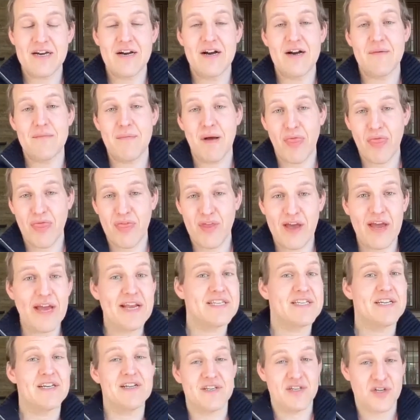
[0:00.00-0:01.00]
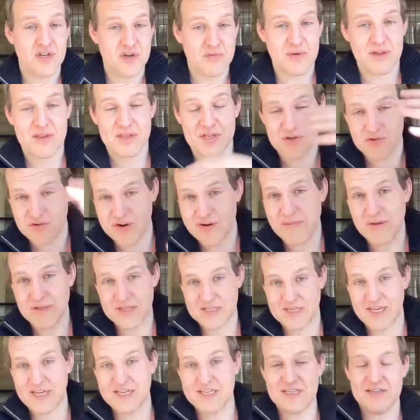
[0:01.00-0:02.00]
a month later, 2 months, 3
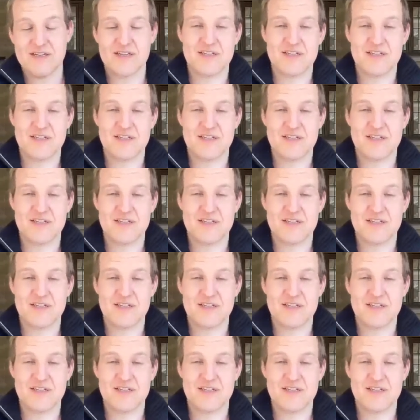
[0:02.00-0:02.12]
months later.